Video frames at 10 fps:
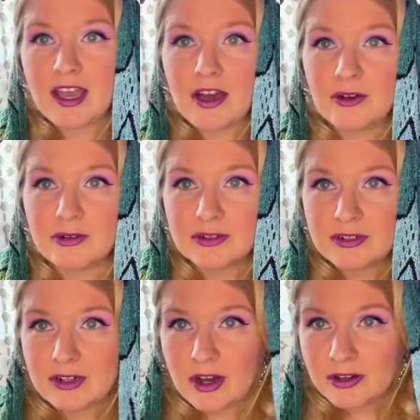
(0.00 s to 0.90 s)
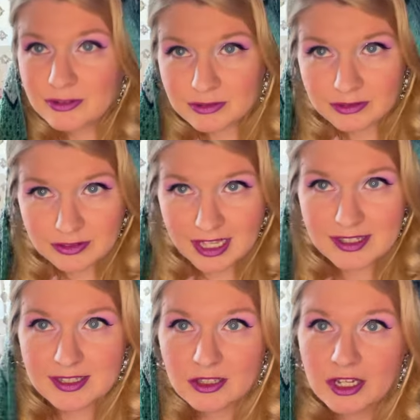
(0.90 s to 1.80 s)
Oh,
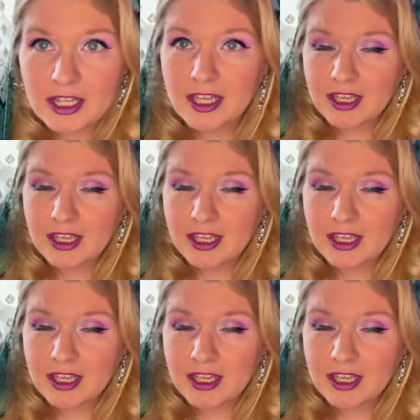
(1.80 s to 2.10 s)
that's a look.